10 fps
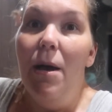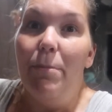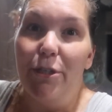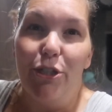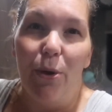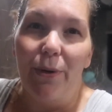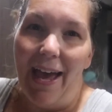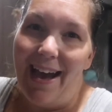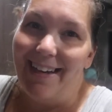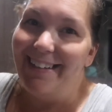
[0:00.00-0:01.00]
But don't
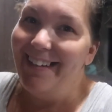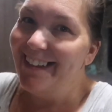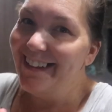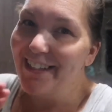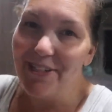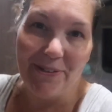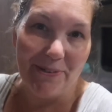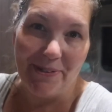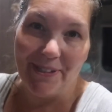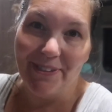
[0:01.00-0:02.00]
add
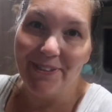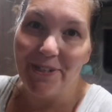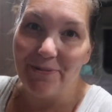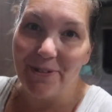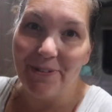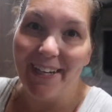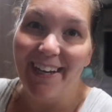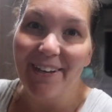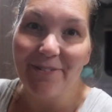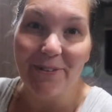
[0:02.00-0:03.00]
canola oil. Don't ruin
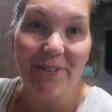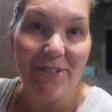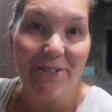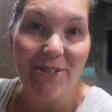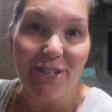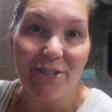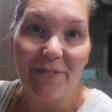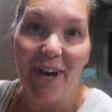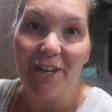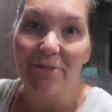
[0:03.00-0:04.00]
the nutritional
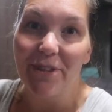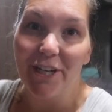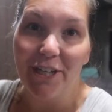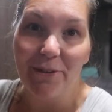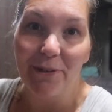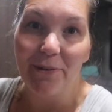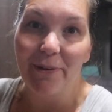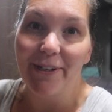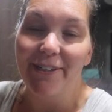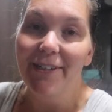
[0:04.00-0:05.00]
value with the canola
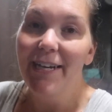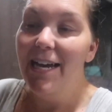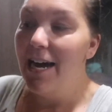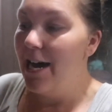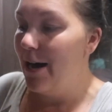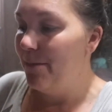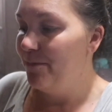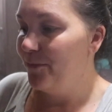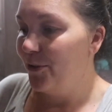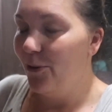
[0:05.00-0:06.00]
oil
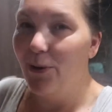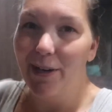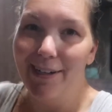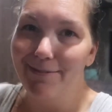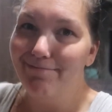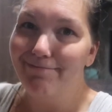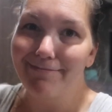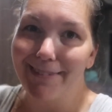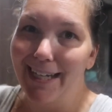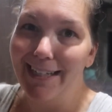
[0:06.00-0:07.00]
or
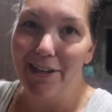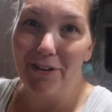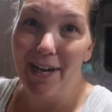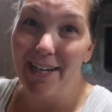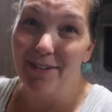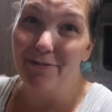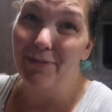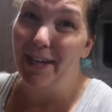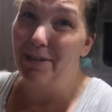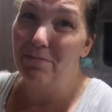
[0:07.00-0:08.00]
any other kind of
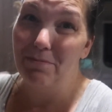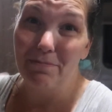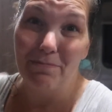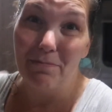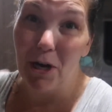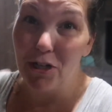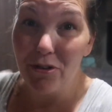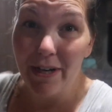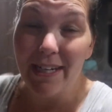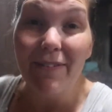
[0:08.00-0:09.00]
like
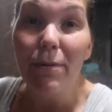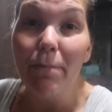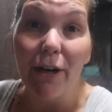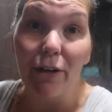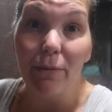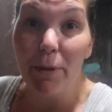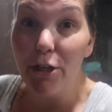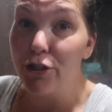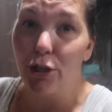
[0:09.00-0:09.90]
margarine. Even butter. Butter's a